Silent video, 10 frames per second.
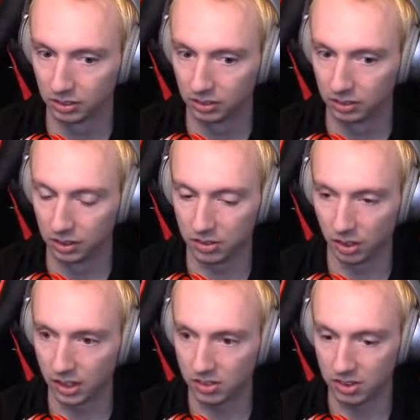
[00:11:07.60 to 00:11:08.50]
until
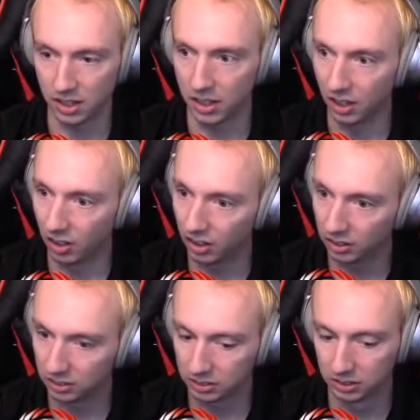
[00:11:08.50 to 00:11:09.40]
I can see the hill.
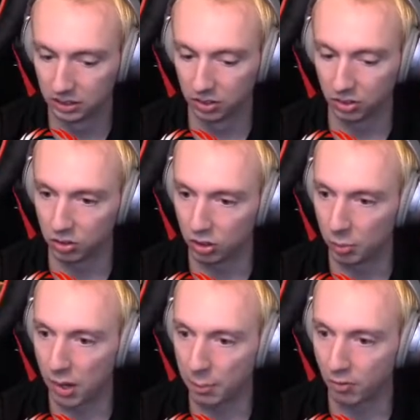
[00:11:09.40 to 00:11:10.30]
So I'm just going
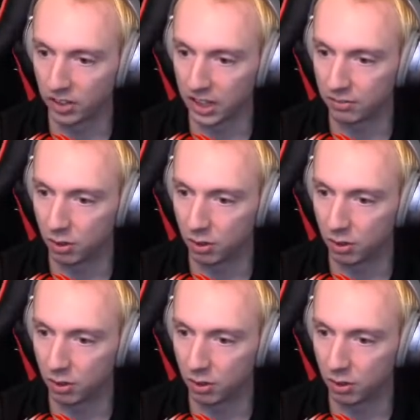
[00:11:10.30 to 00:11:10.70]
to pop over the FO